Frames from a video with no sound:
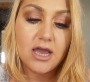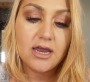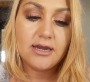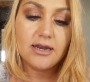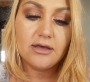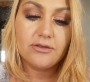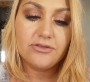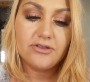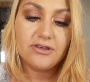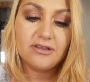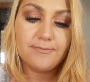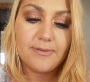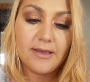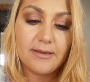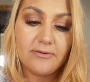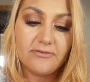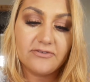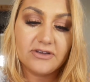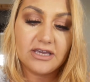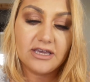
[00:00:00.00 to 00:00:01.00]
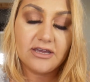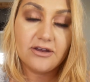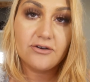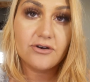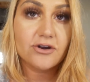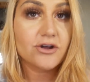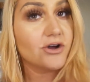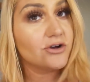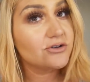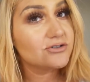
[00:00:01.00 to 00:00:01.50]
now this babe over
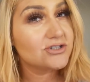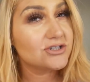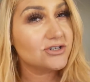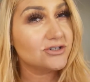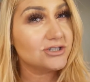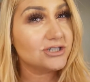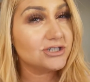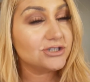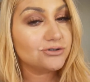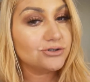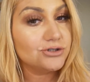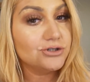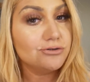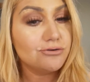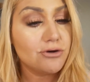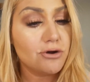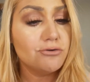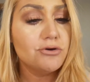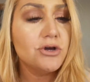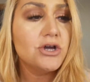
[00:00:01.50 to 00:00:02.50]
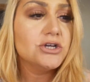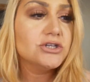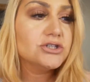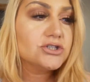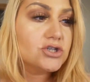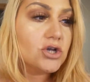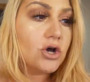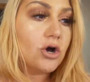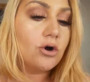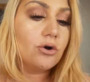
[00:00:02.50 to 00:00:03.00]
here costs €32,
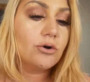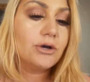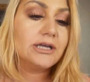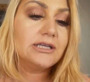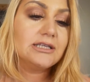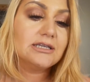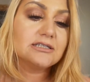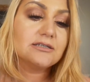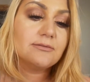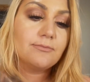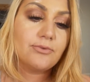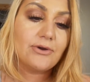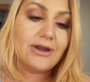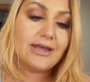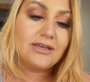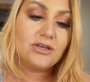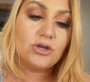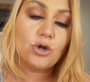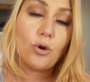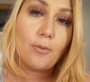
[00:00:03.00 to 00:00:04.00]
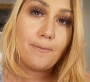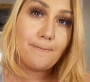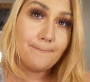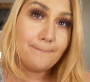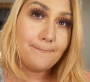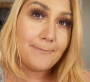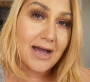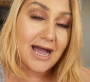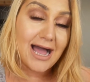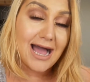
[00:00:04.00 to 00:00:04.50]
so it doesn't break your
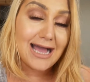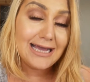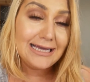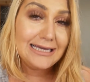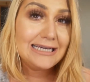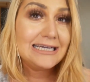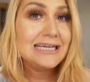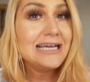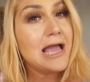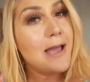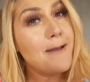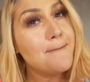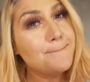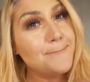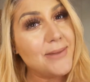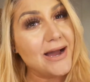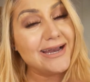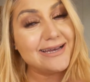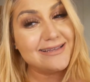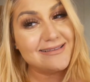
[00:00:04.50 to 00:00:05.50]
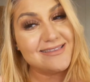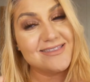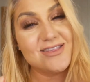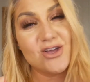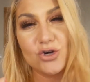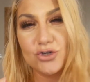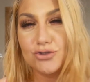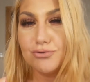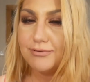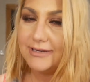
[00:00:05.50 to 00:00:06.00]
bank, but it's
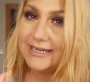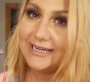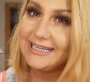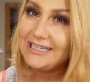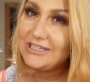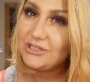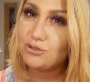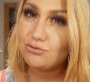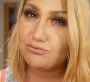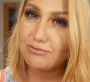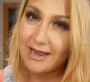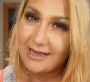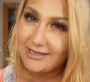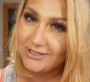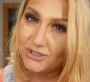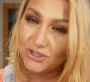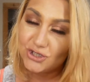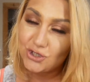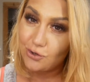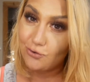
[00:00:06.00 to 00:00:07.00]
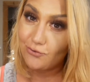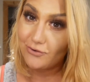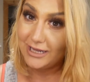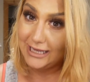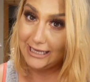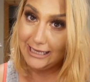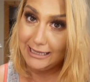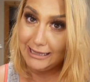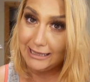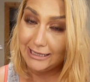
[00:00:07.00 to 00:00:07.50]
not really drugstore
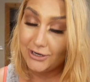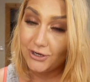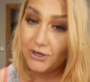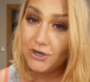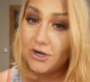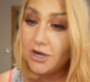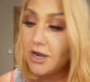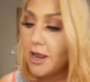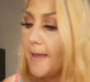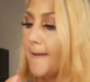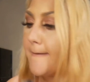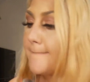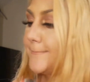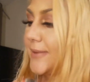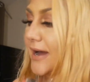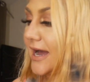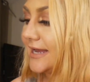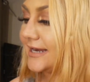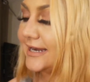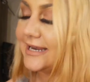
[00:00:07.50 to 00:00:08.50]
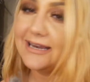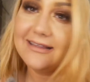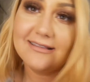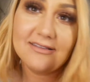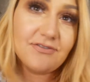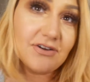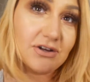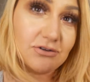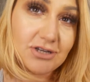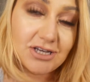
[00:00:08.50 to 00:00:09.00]
either. But it is
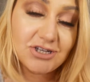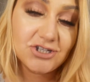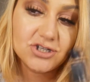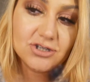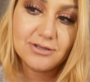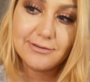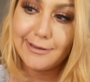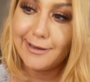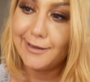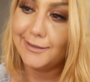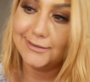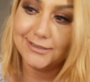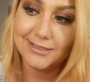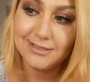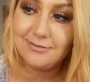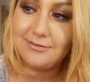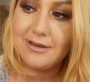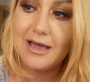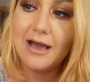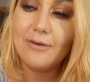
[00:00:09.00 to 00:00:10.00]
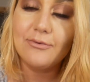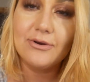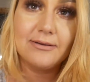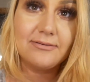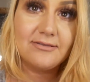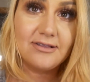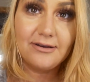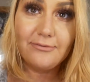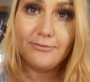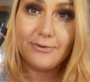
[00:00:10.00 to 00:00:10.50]
a foundation that I would
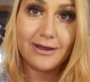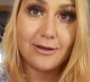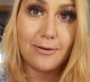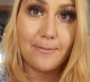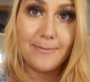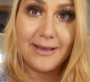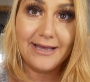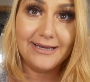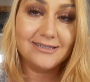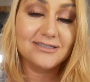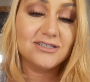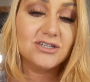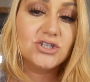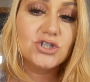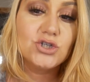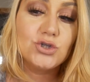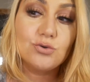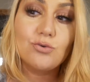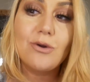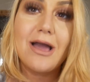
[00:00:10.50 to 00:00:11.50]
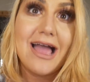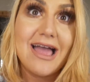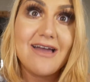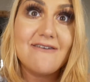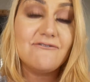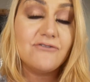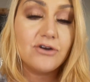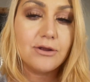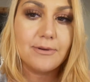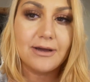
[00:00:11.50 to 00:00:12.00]
absolutely recommend to
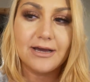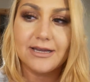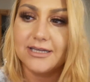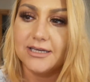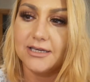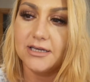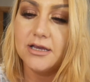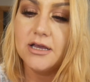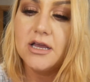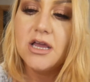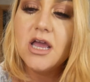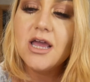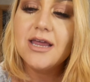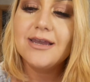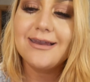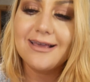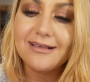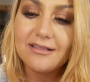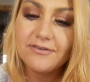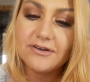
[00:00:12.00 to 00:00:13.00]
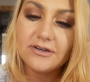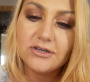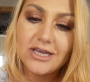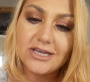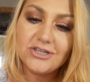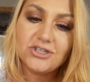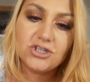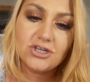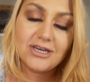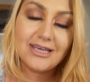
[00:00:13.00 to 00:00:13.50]
everybody. Next
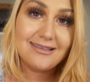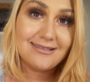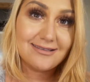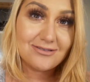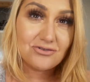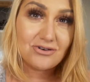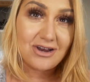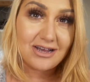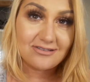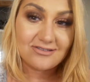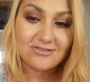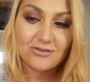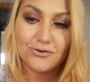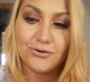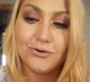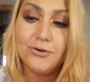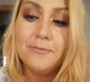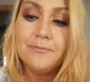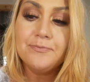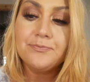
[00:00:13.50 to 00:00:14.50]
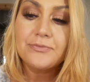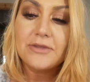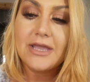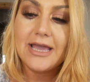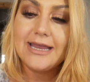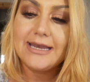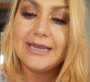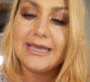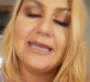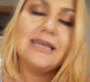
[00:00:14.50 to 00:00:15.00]
foundation is a drugstore,
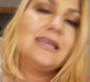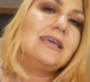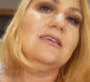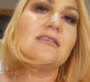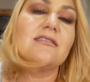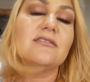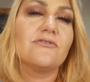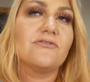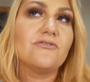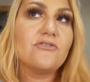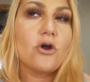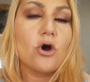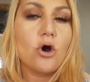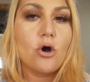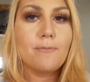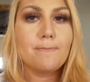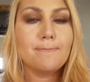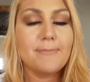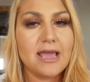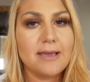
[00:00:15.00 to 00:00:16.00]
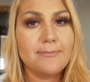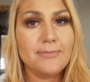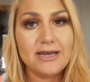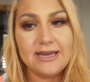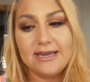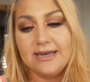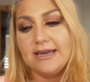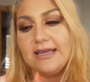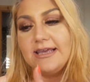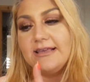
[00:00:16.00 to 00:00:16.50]
and it is from
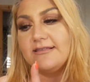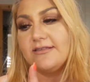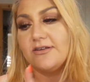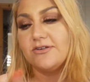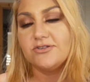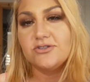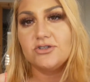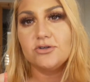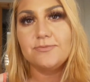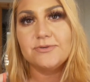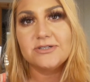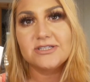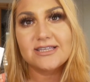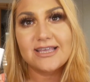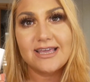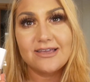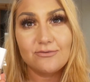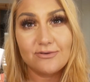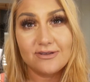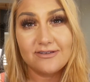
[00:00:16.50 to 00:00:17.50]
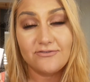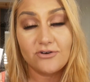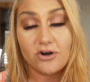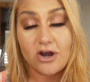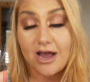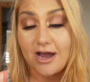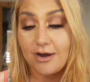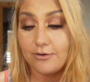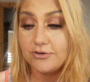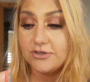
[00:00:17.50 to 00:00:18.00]
Maybelline. It's their Super Stay 24
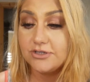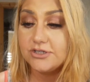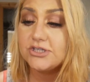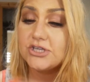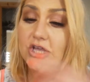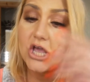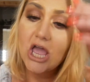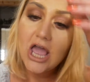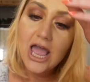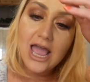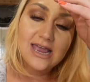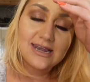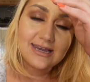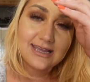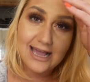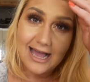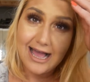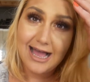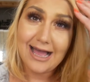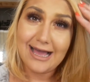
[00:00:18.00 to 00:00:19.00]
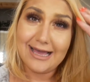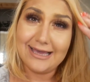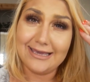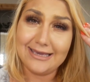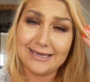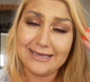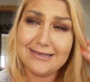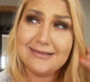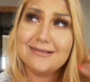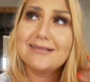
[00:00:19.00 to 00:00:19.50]
hours. And
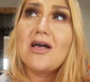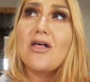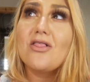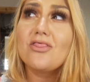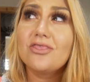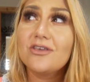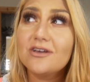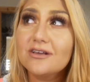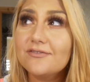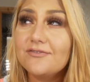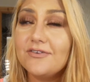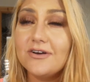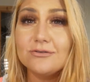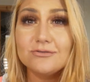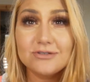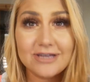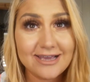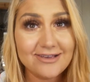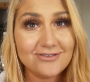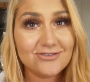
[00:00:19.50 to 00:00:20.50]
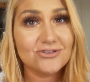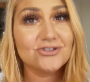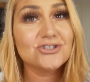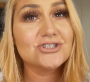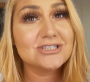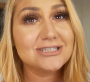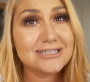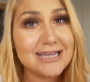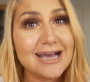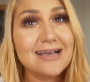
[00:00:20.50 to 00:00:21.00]
guys, this
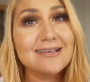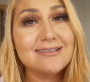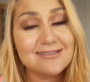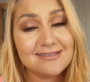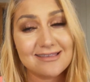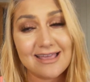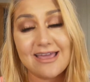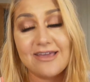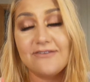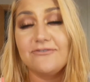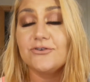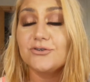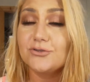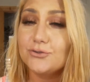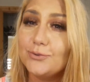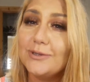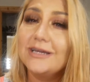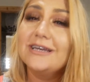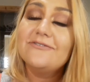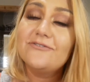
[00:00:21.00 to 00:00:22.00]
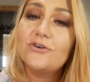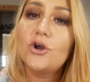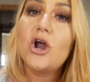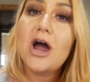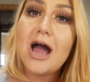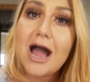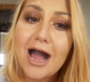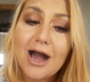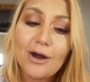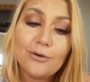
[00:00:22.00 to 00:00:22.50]
foundation does stay for
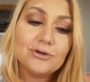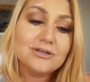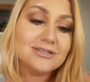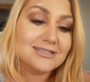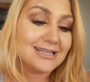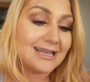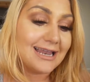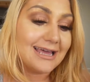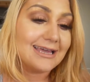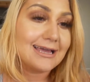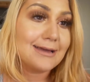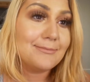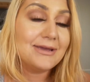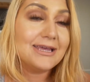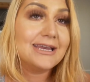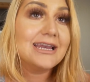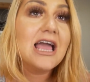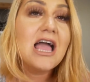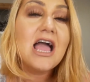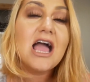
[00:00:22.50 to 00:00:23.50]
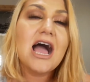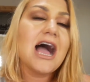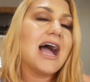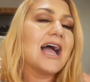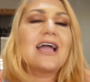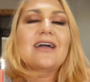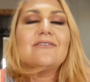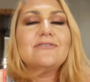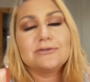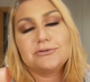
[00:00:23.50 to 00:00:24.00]
24 hours. Like, I mean, I
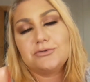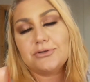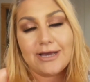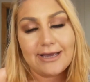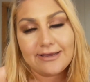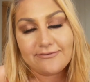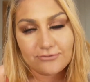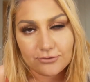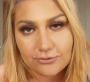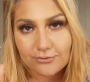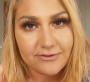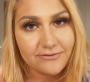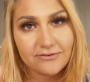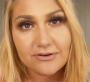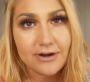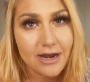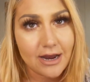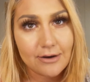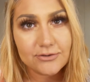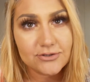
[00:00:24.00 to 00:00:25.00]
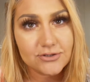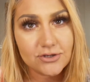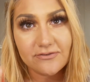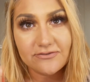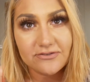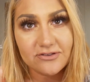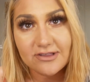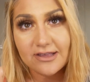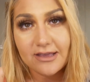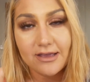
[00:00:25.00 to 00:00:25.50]
haven't tried for 24 hours,
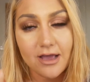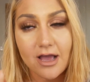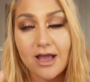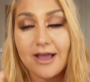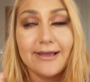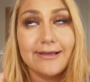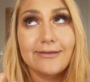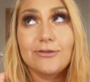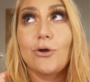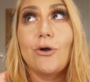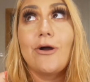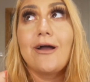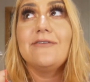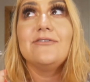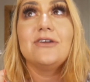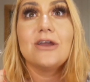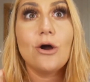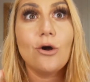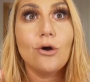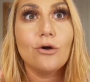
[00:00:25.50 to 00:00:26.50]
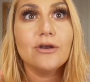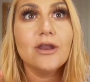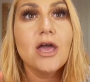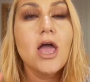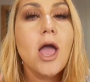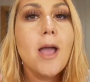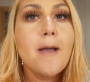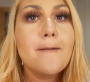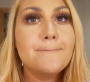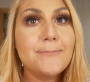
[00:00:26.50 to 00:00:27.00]
obviously. I don't have it on.
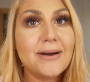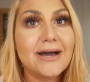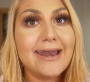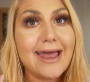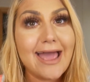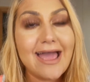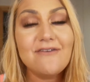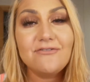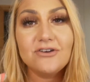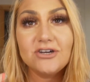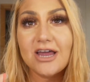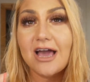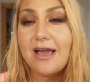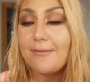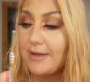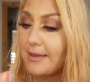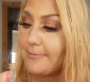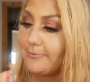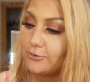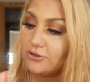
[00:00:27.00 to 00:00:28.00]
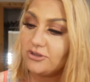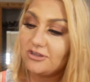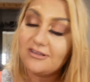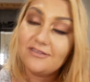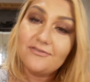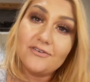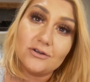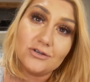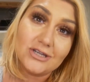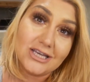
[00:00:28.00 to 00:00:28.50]
But every time I put
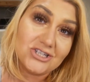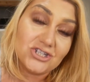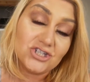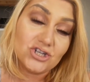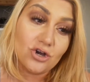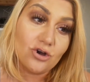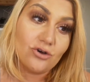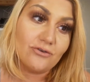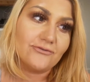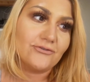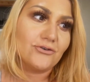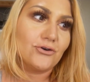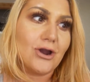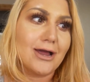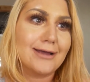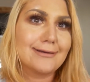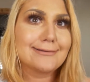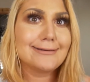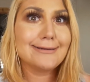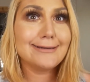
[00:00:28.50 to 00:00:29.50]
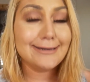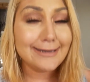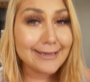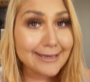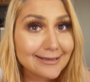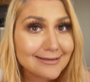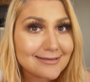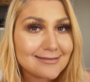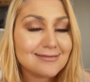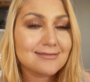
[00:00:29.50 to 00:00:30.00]
this foundation on for at
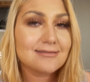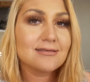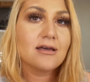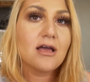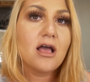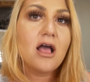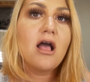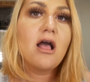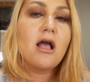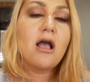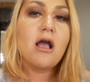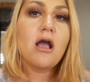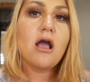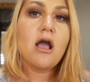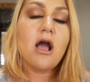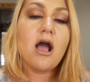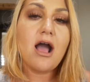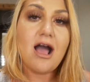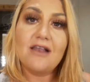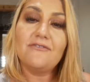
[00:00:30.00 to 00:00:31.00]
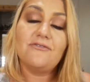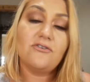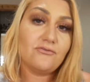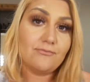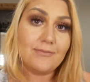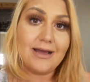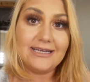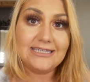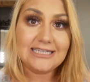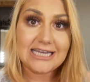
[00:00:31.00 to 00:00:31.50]
least half of
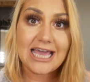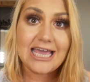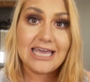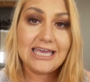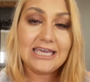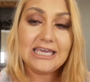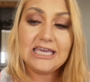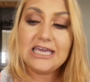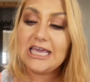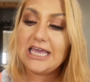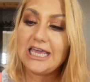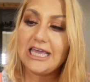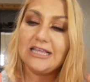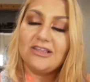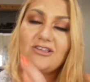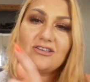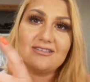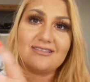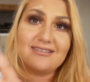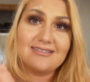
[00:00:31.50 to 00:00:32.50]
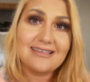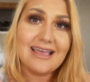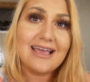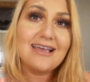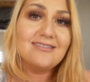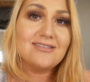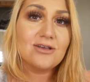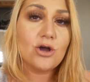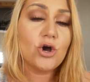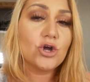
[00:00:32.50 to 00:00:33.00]
my day, it just
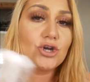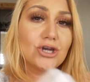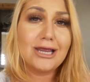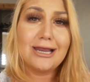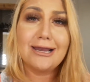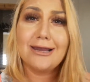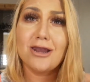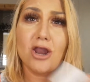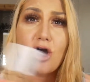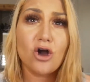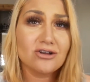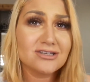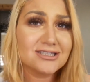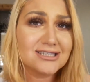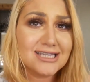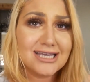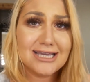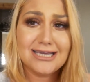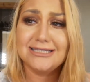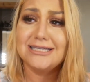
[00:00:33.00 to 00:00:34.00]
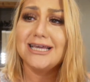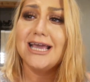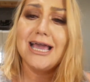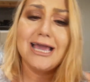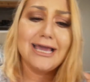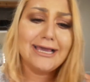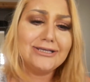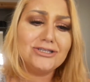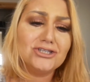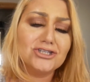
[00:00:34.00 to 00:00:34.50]
stays on, it locks it
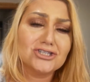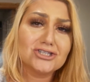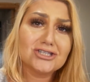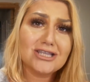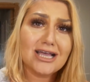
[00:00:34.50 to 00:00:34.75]
just